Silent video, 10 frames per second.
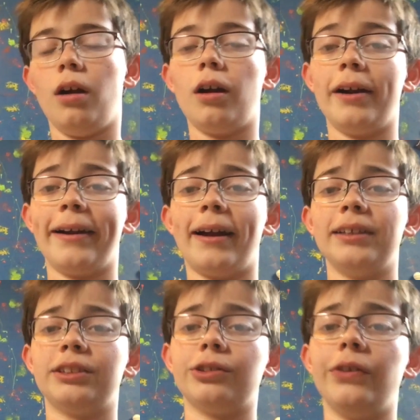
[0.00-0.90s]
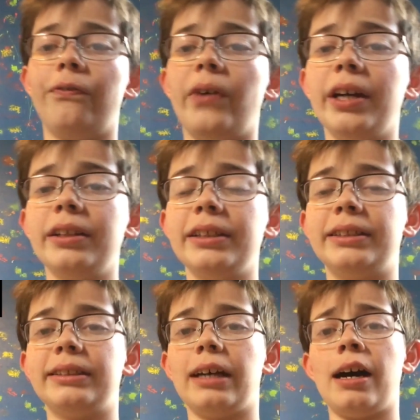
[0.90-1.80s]
Alright guys, so it finally
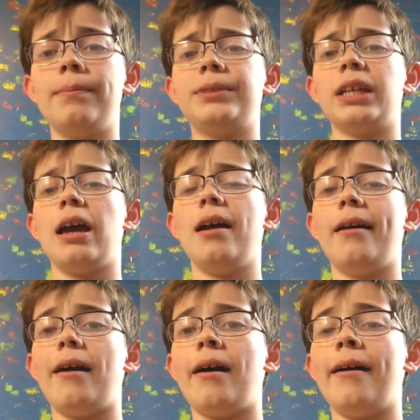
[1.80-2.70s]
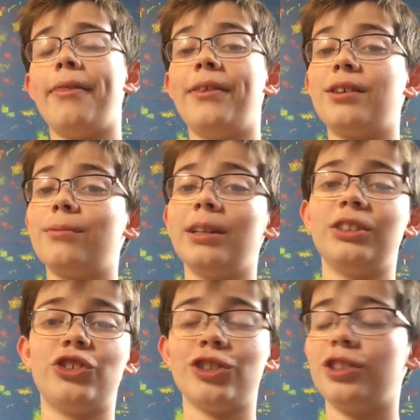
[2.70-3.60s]
stopped. This
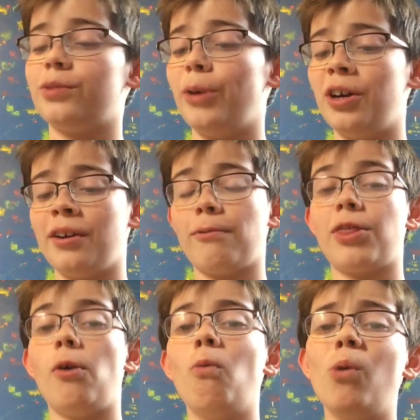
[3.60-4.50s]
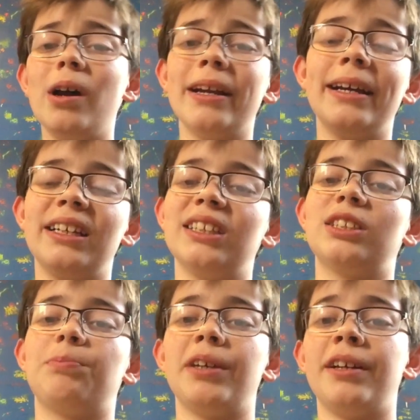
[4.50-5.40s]
one just spun with a one-handed
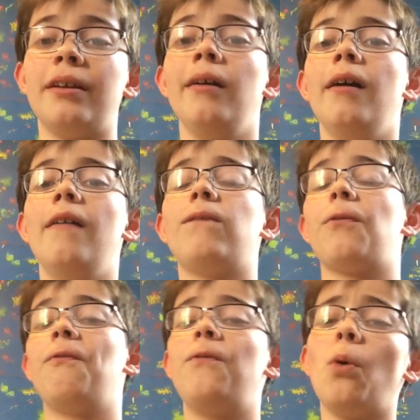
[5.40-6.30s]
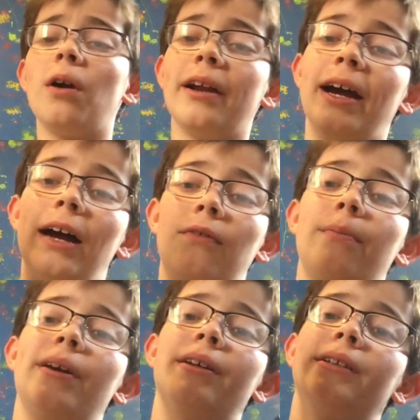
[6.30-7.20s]
spin for
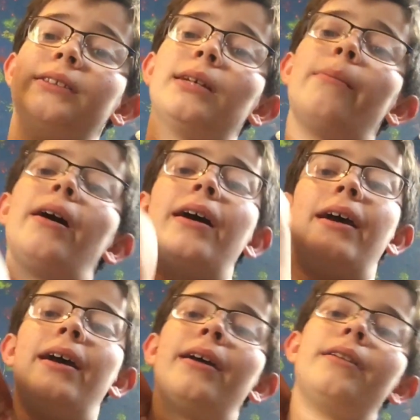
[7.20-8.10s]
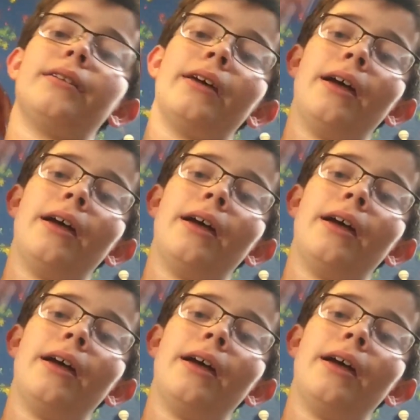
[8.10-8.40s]
4.5 minutes, and my hand